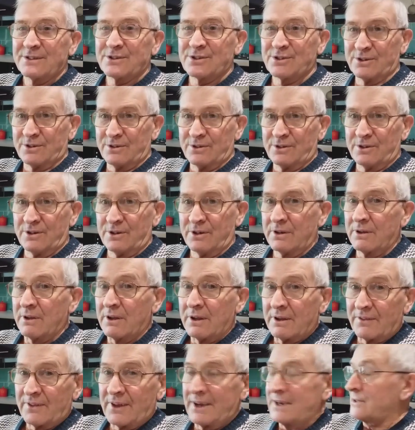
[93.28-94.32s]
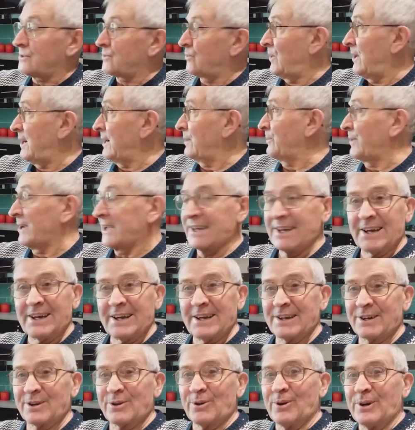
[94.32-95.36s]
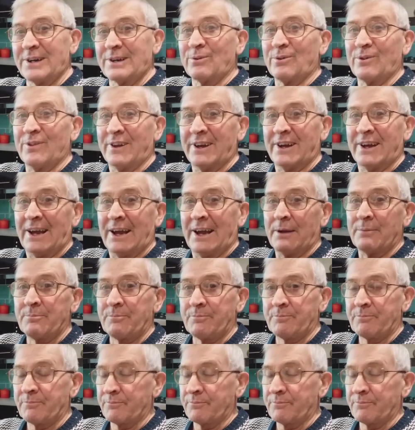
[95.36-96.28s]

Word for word: So that's why we can't go out there.